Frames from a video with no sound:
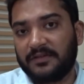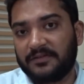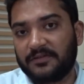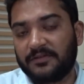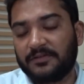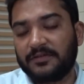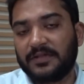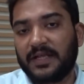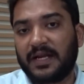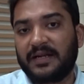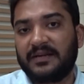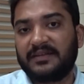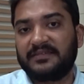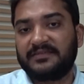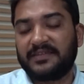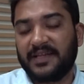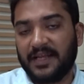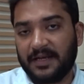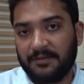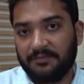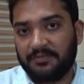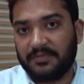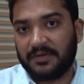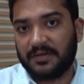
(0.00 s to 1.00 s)
So that has
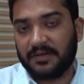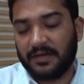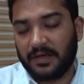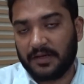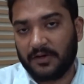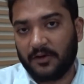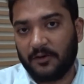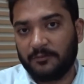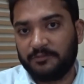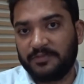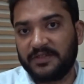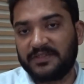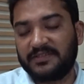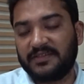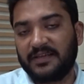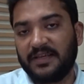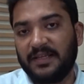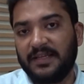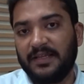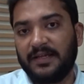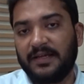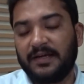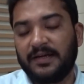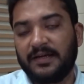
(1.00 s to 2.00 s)
helped, and
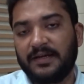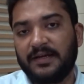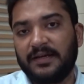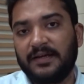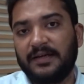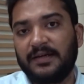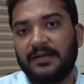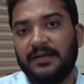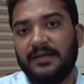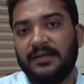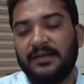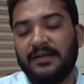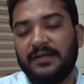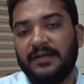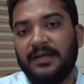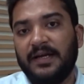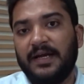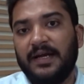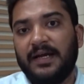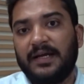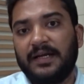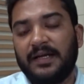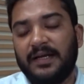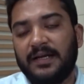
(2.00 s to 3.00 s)
obviously uh,
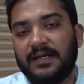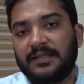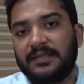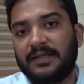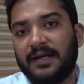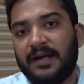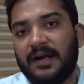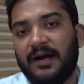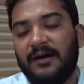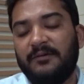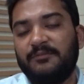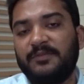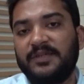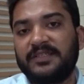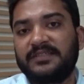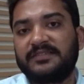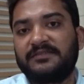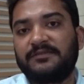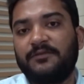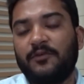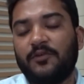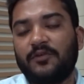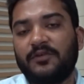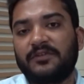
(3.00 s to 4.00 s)
the
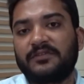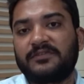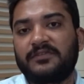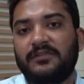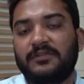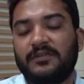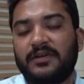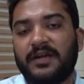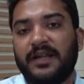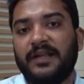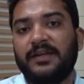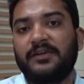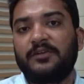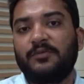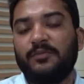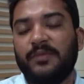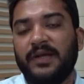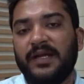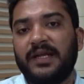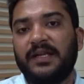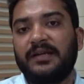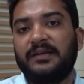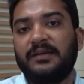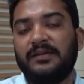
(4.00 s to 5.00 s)
government's focus on trying to
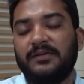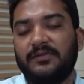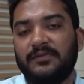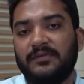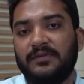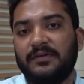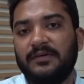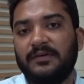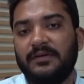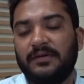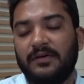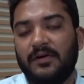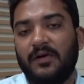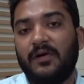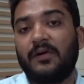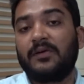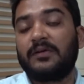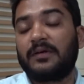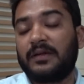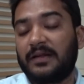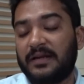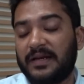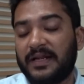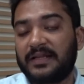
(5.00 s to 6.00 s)
make it into, a,
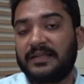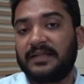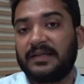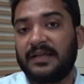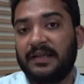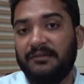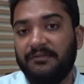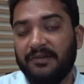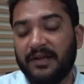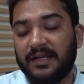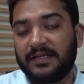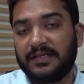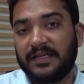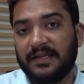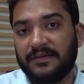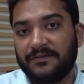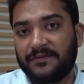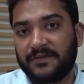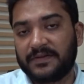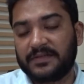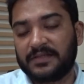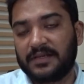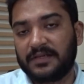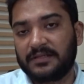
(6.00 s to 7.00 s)
or rather giving it
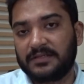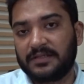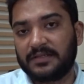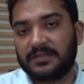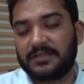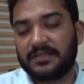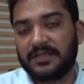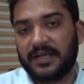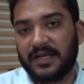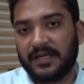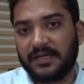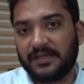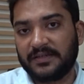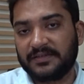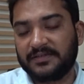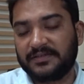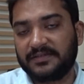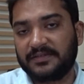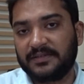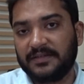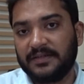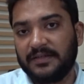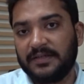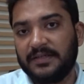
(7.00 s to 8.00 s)
infrastructure
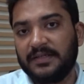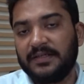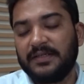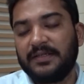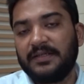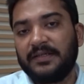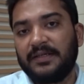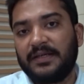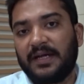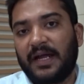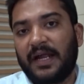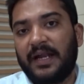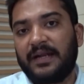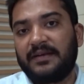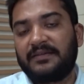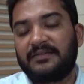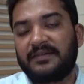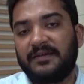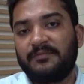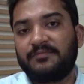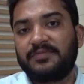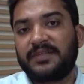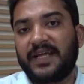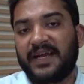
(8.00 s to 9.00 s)
status and
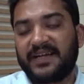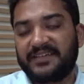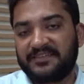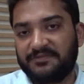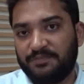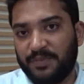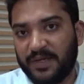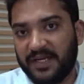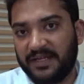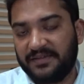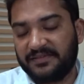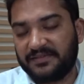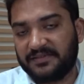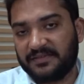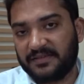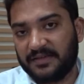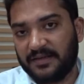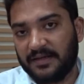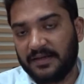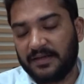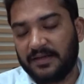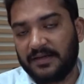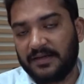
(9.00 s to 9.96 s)
some tax breaks